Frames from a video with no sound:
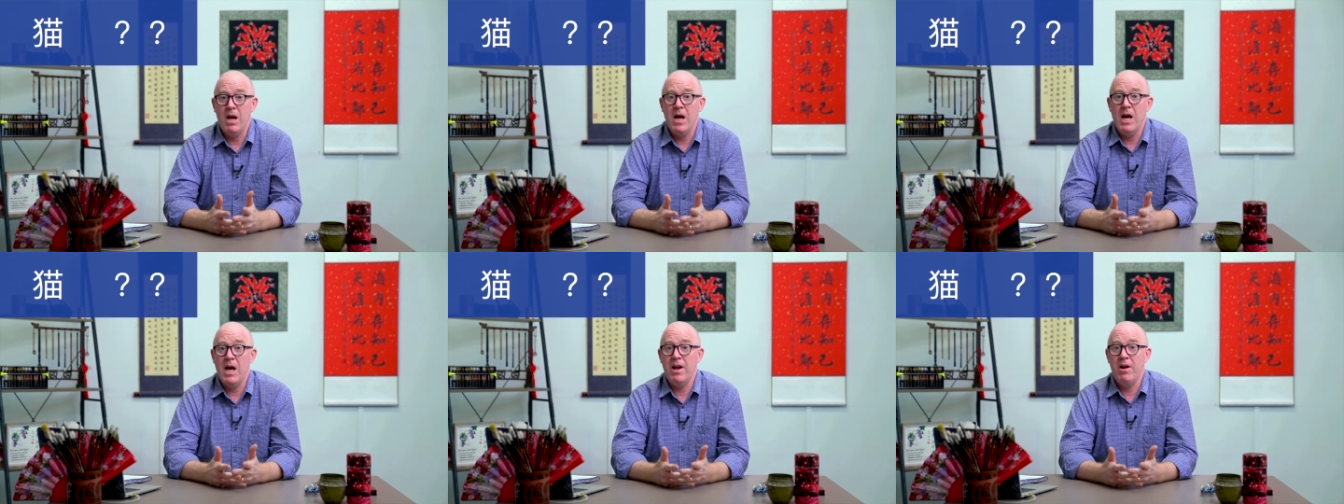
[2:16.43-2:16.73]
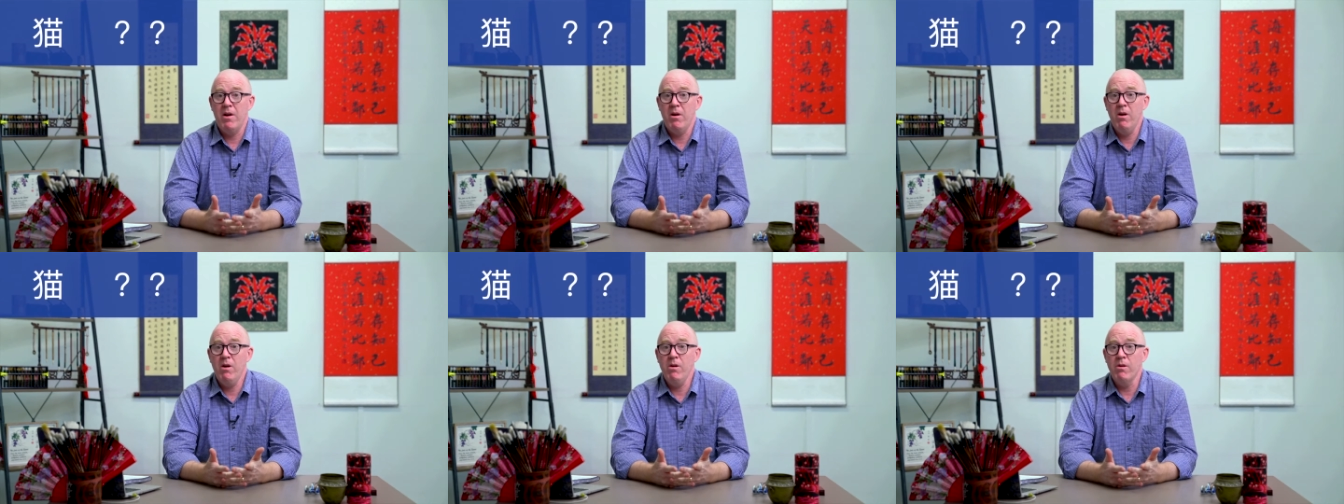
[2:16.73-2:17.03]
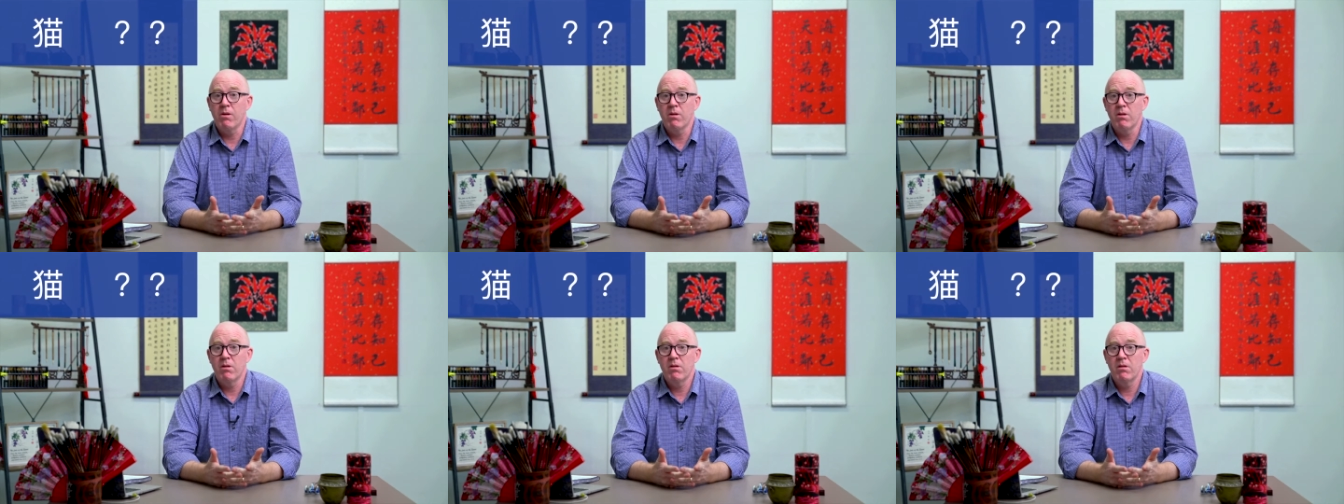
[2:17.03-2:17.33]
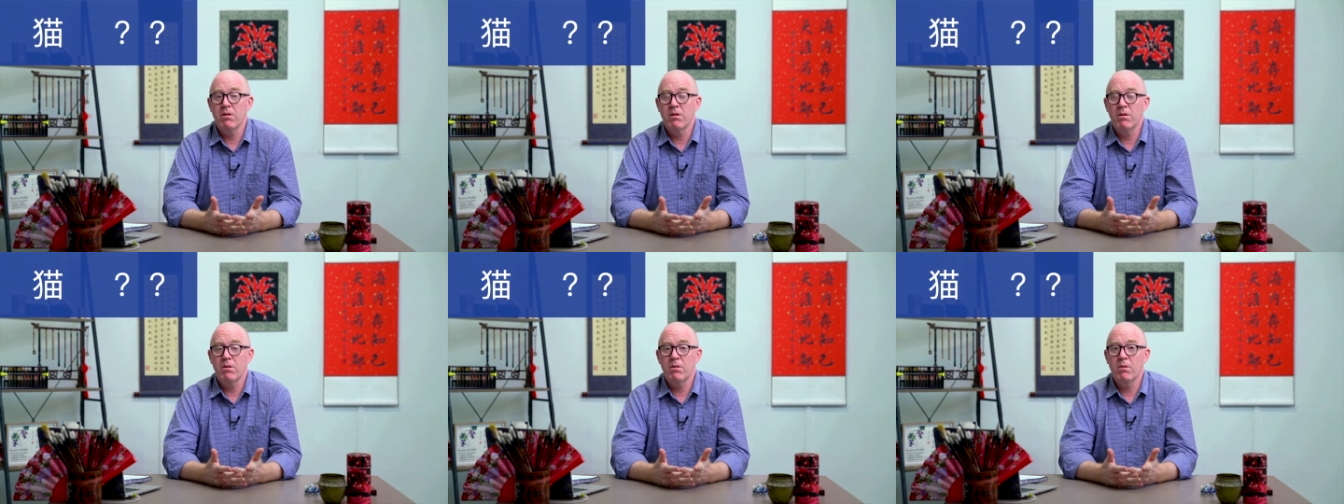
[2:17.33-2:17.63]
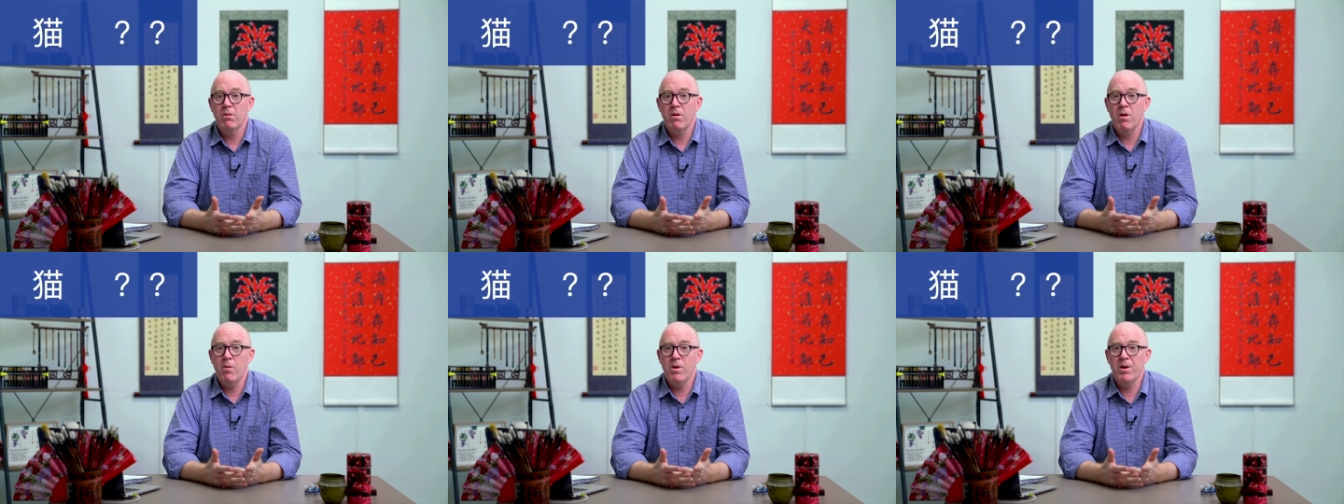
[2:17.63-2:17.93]
I don't know.
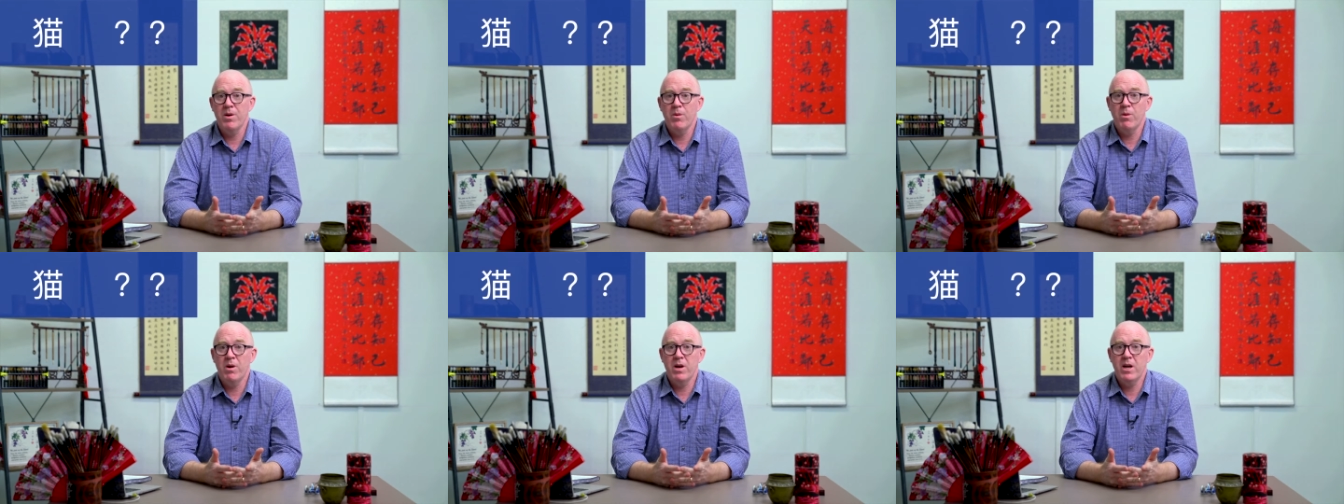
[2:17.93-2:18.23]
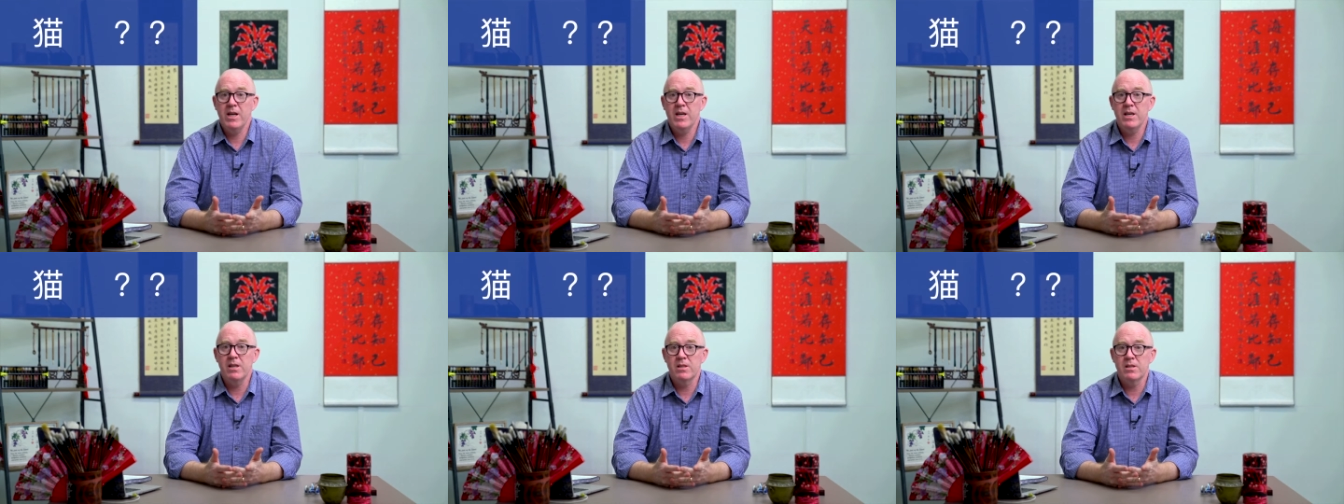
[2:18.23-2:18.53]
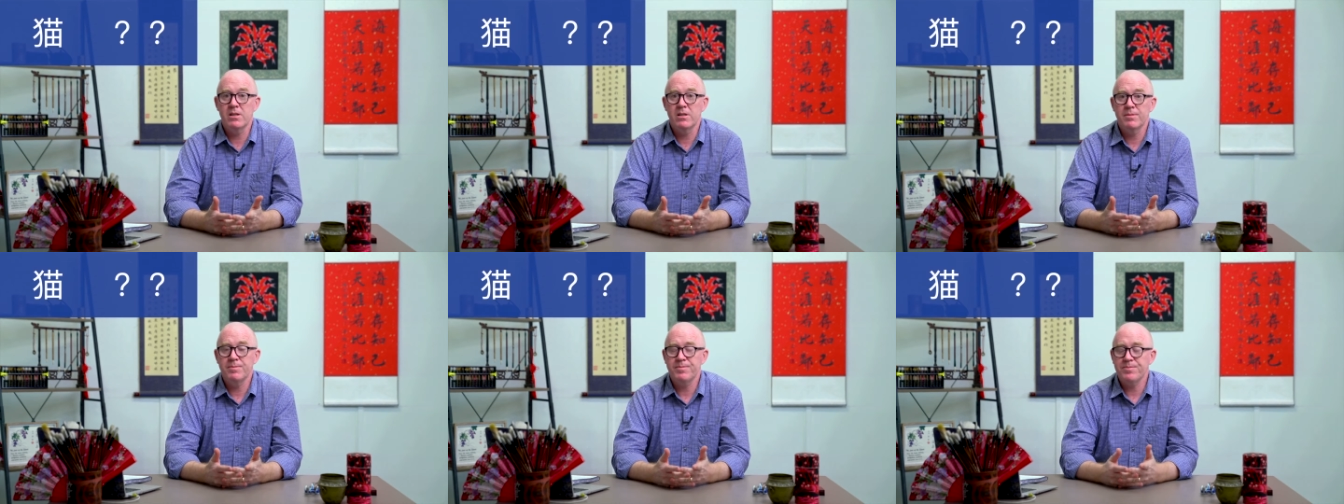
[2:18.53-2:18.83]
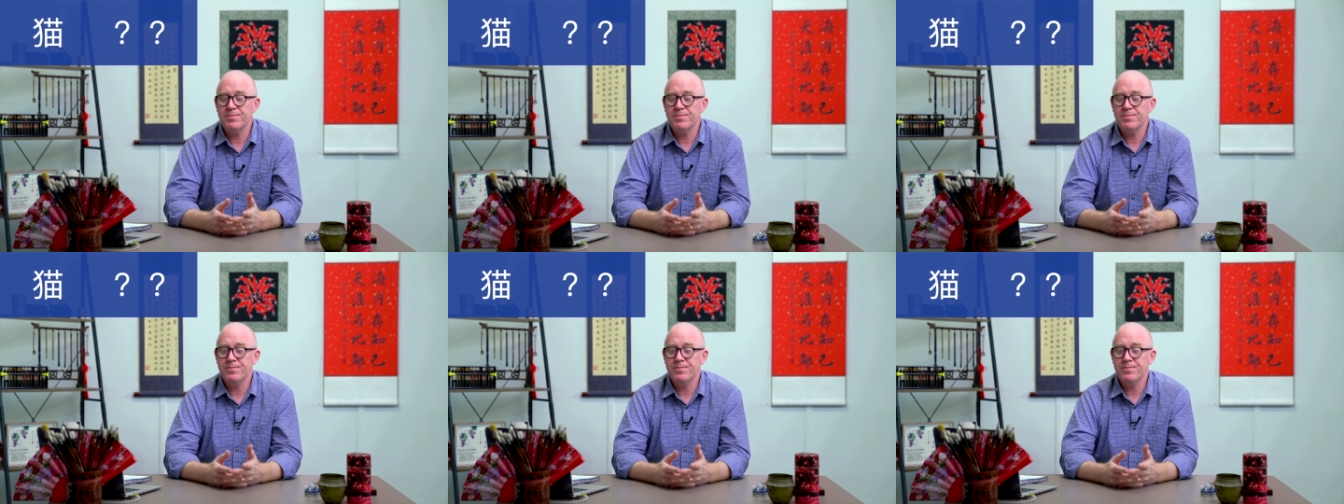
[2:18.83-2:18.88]
I wonder what it is.